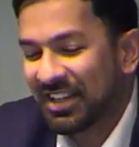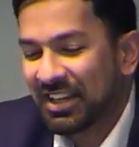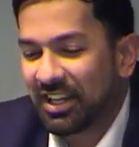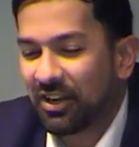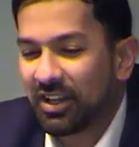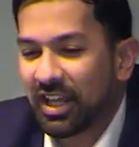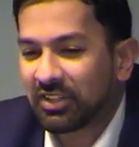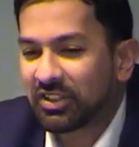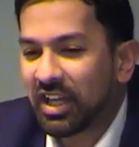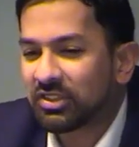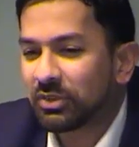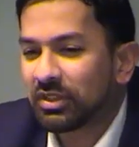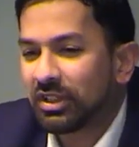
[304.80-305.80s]
you know, that's
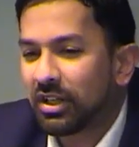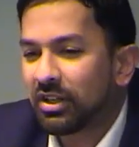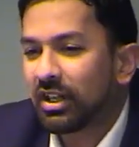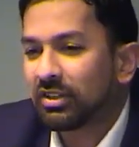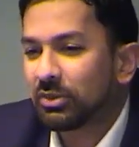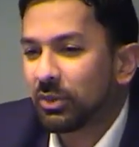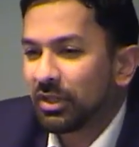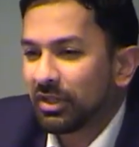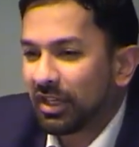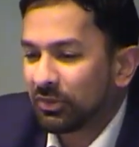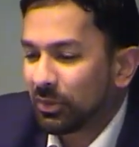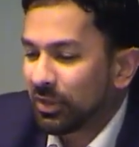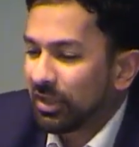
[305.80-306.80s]

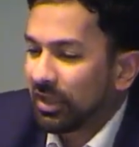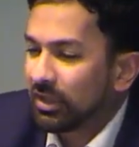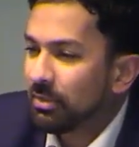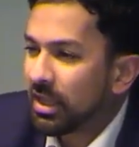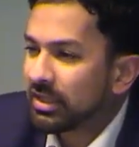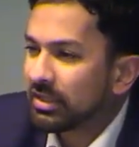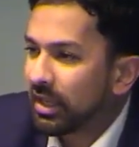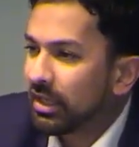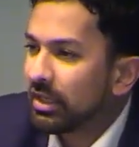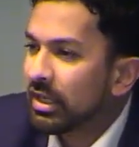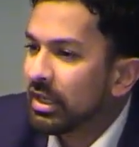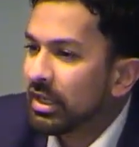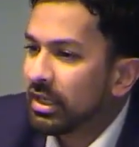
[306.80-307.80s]
where it ended. But
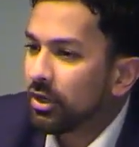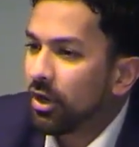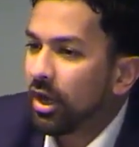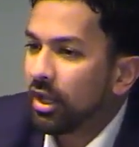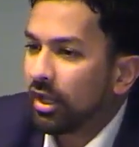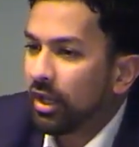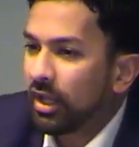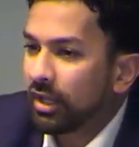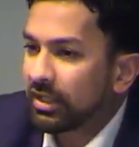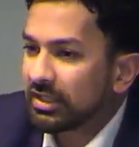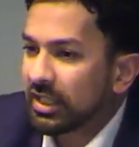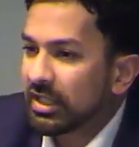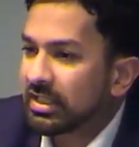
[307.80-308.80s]
you know, all I
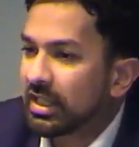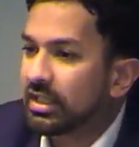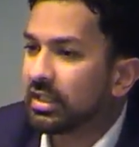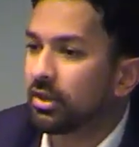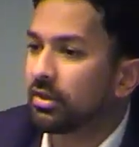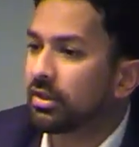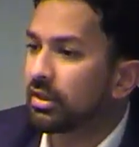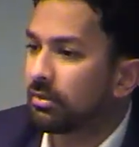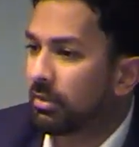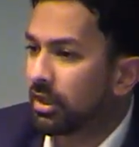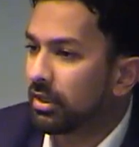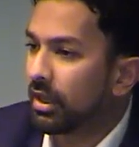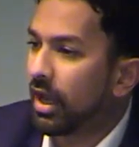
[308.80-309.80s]
can say is that, you know,
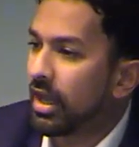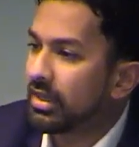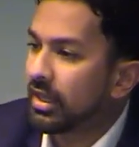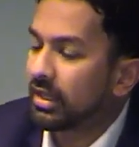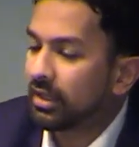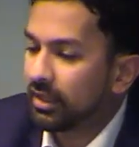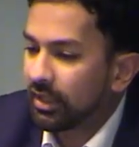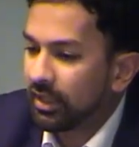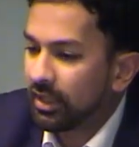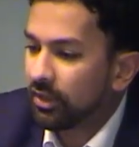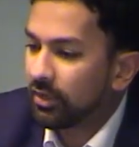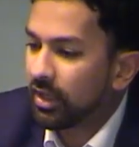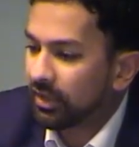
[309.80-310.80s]
I think, you
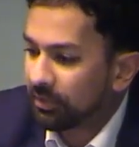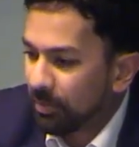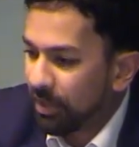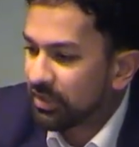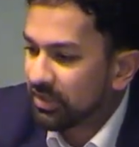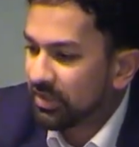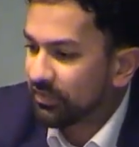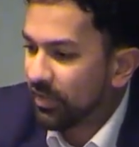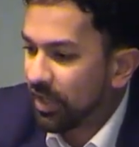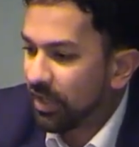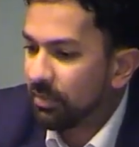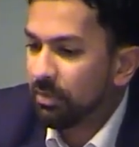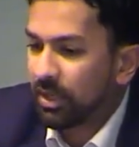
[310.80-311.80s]
know, experiences
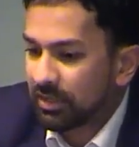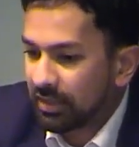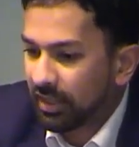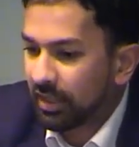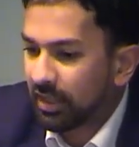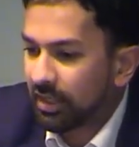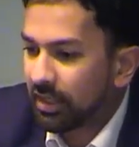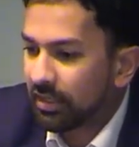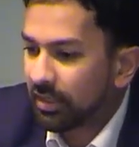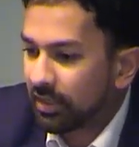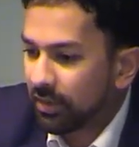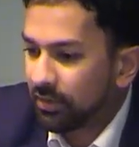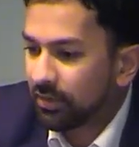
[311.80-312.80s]
vary, but
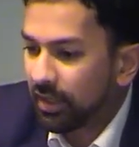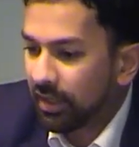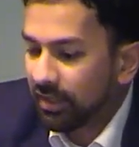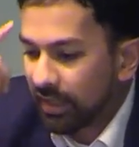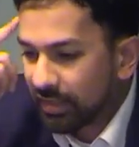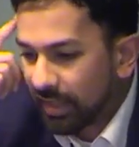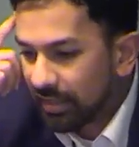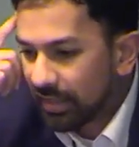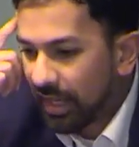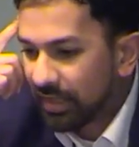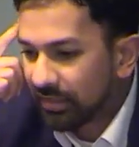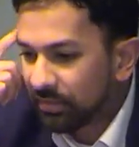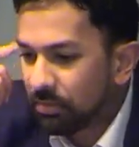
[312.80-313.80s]
you know,
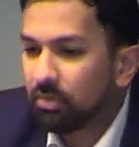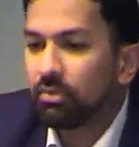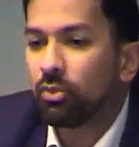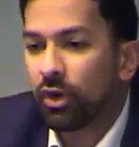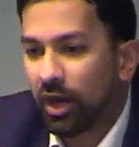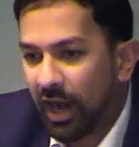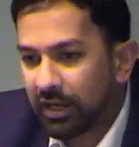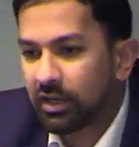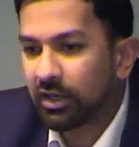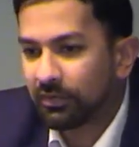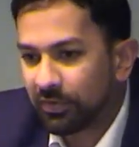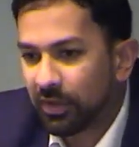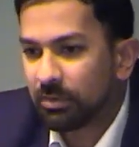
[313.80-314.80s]
that's where I
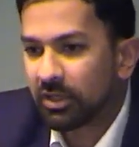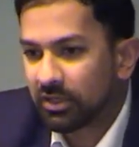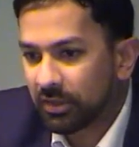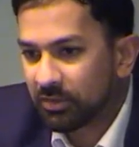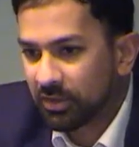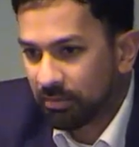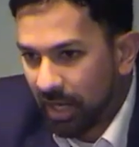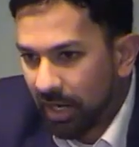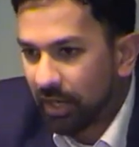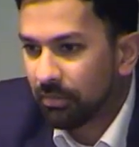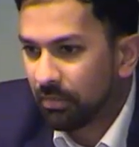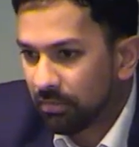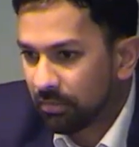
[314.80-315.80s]
come from in terms of
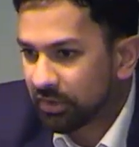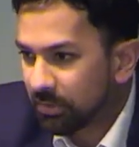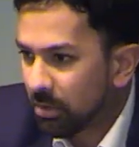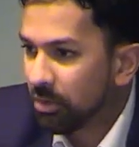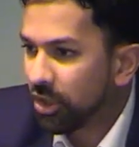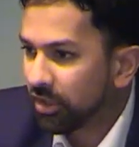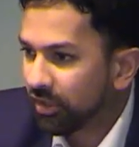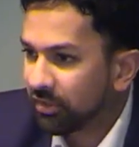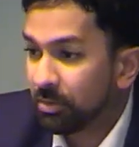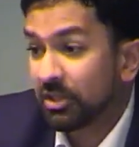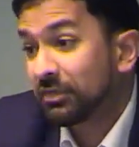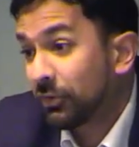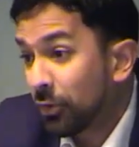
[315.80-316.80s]
my Muslim American
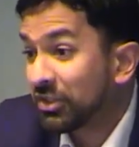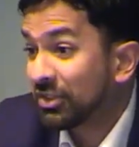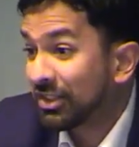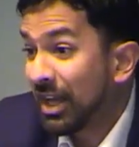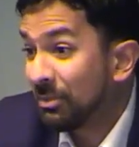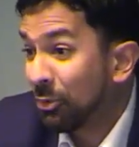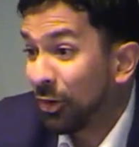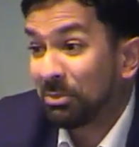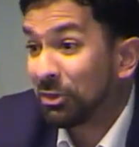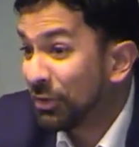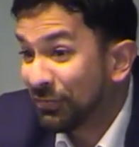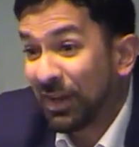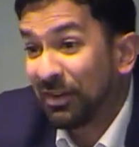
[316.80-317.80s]
experience. Of course, there's a lot more. I'm
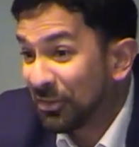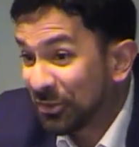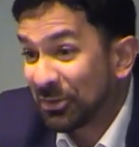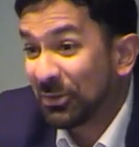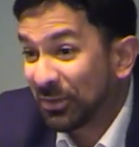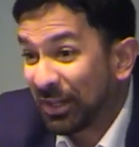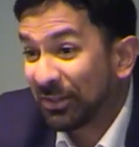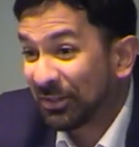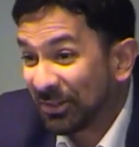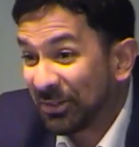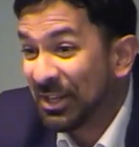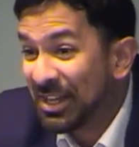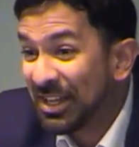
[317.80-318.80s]
35 years old now,
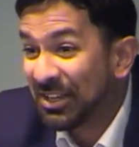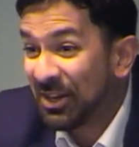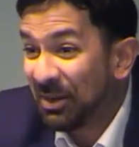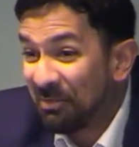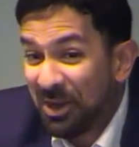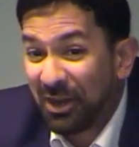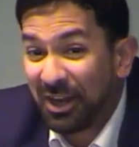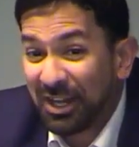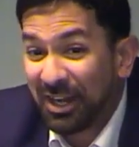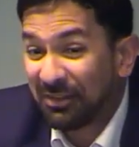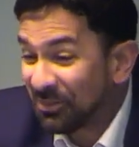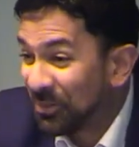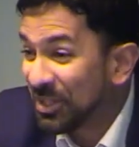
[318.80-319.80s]
so you know, I'm married. I
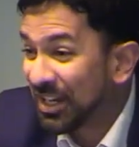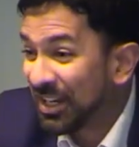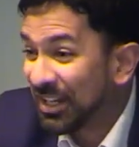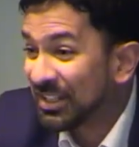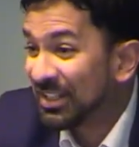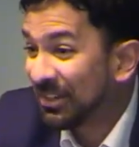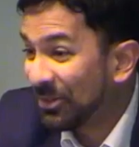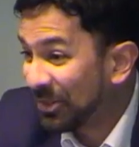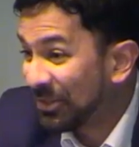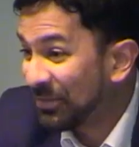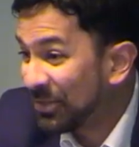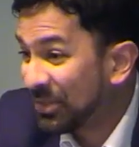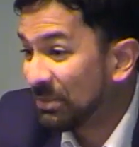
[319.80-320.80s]
have 3 kids. I went to the
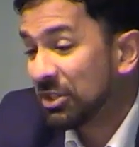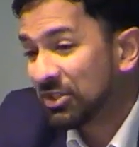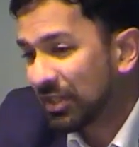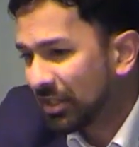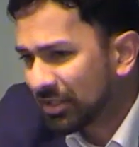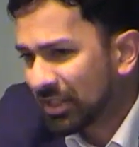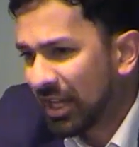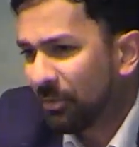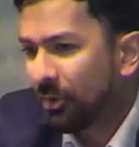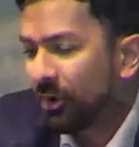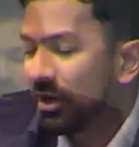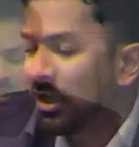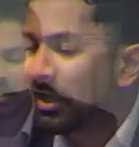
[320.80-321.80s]
University of Michigan. There's a lot more,